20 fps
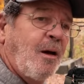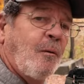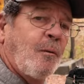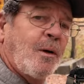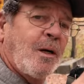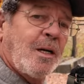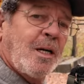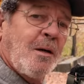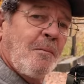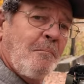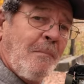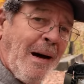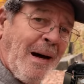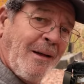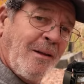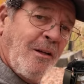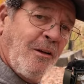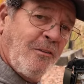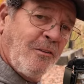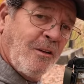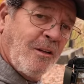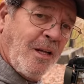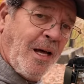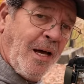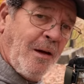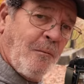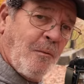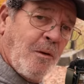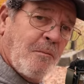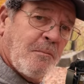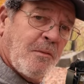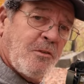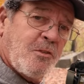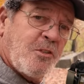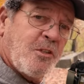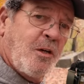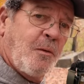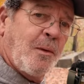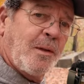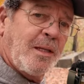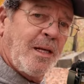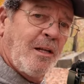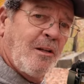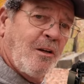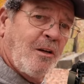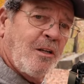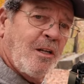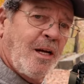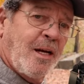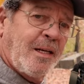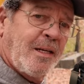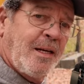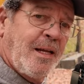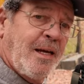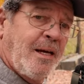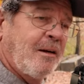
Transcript: We're going to combine those in Lightroom and we'll show you what they look like